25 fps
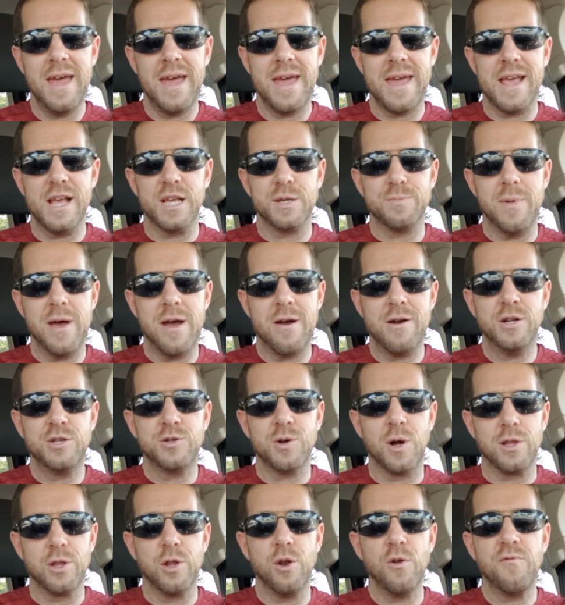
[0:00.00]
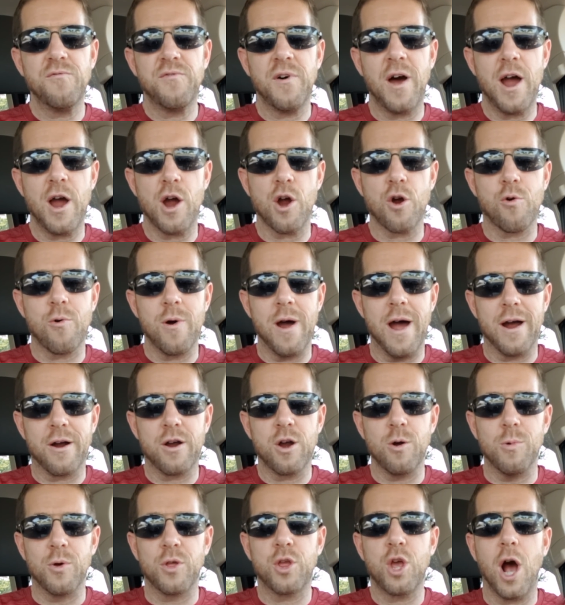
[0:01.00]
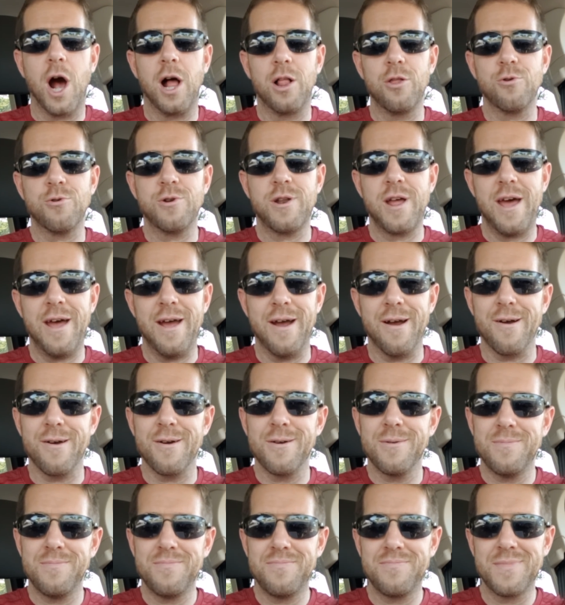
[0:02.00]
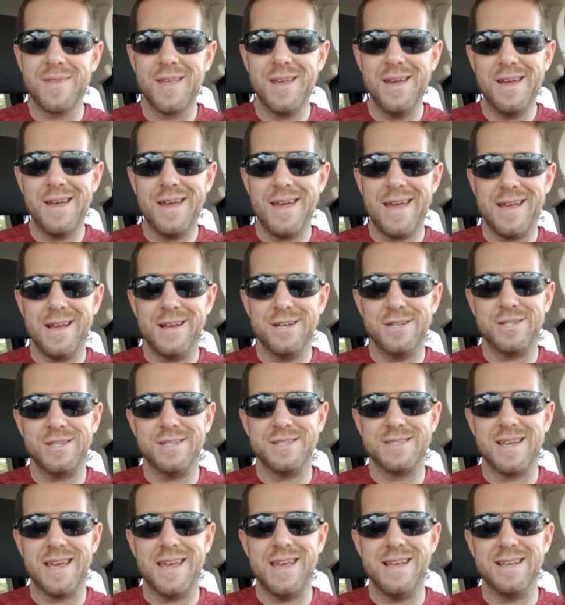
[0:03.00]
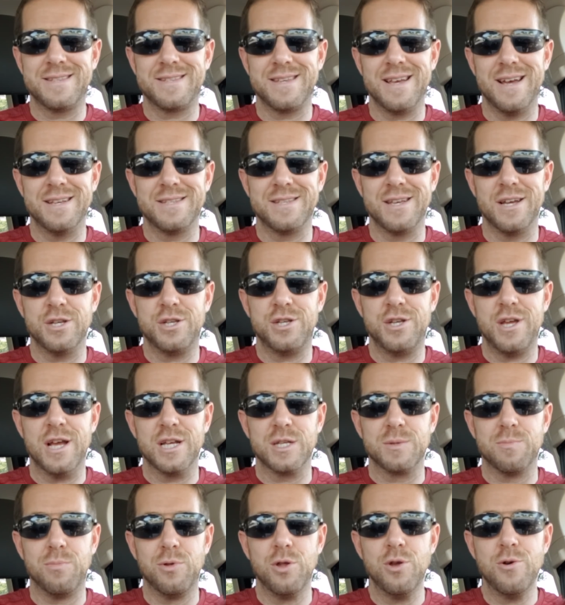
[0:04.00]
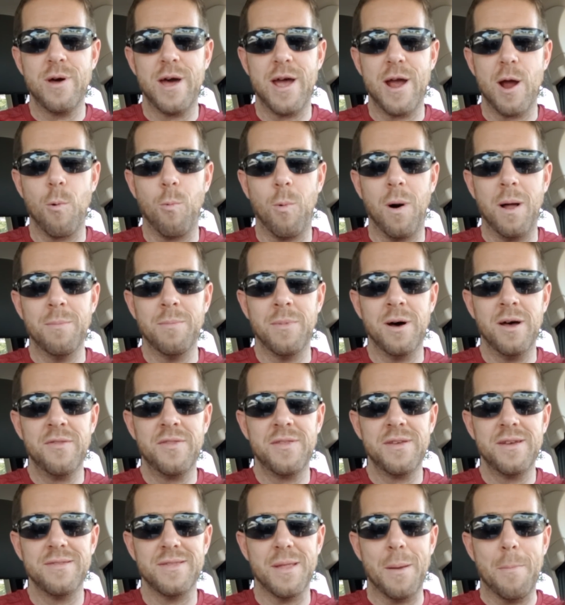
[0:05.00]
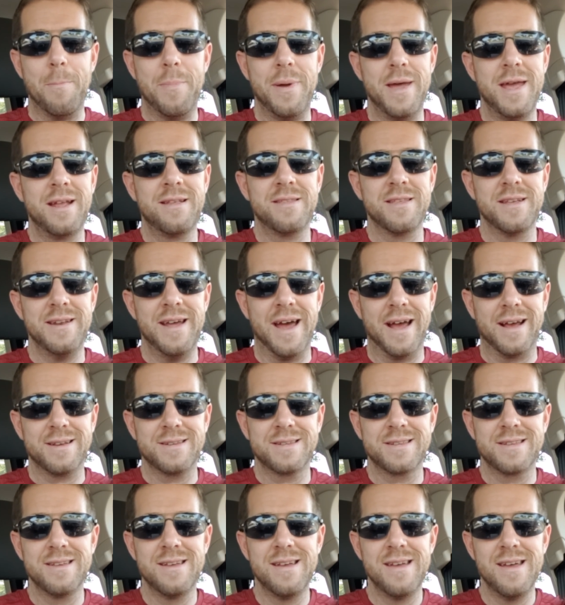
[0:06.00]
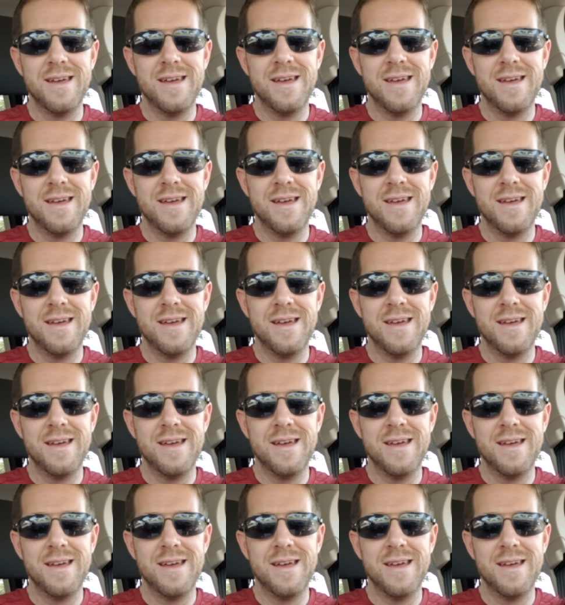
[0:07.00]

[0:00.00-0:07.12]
He's married to a little firecracker with colored hair. He says she has blue hair one month, then pink the next.